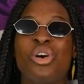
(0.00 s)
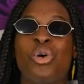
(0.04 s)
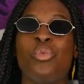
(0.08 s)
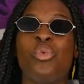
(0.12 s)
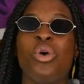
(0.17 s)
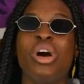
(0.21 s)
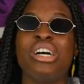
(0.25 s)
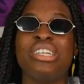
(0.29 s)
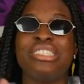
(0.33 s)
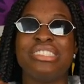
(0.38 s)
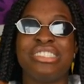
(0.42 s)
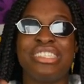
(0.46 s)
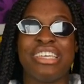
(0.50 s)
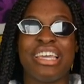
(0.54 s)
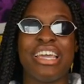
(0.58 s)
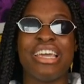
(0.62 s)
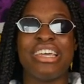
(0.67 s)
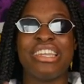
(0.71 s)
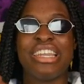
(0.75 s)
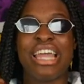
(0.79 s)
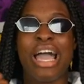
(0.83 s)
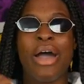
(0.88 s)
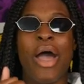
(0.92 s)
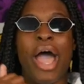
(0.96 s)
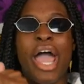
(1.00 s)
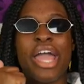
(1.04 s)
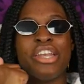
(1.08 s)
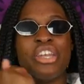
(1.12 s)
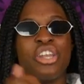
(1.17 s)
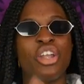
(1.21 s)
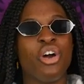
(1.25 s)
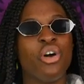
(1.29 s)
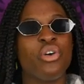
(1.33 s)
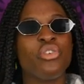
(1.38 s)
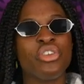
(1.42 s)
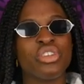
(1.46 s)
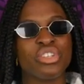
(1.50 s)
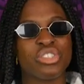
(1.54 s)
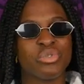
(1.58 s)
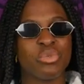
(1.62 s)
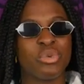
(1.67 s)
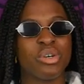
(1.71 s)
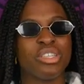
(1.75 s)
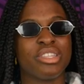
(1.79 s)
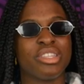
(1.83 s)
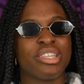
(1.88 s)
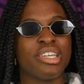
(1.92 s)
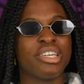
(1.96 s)
to 110. Now I know there's
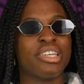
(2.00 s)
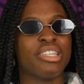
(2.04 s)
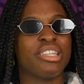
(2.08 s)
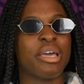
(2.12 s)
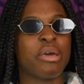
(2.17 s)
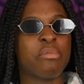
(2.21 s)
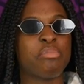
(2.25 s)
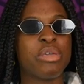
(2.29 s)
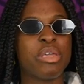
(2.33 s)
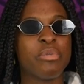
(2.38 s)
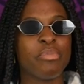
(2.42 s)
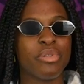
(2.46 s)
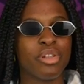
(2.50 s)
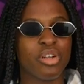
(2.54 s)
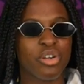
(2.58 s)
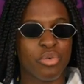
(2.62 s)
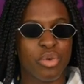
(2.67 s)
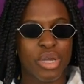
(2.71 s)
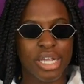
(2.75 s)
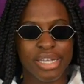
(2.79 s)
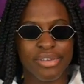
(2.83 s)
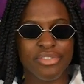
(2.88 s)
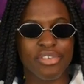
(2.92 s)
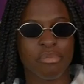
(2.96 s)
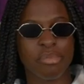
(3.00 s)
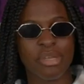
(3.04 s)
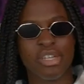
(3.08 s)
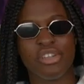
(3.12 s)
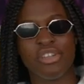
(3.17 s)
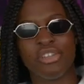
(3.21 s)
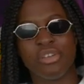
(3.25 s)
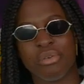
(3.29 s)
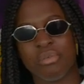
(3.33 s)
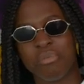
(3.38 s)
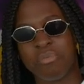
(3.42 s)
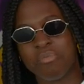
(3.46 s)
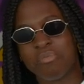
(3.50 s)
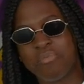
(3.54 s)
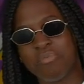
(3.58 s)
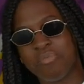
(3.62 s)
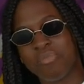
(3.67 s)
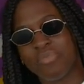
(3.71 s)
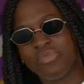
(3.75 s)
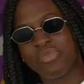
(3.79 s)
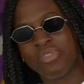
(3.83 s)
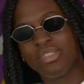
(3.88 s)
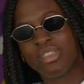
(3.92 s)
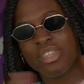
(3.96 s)
one thing that people are waiting for me to
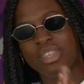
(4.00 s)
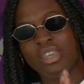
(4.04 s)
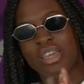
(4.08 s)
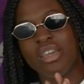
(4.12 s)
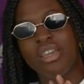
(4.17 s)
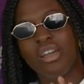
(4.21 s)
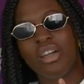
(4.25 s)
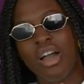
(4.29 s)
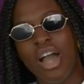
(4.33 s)
do.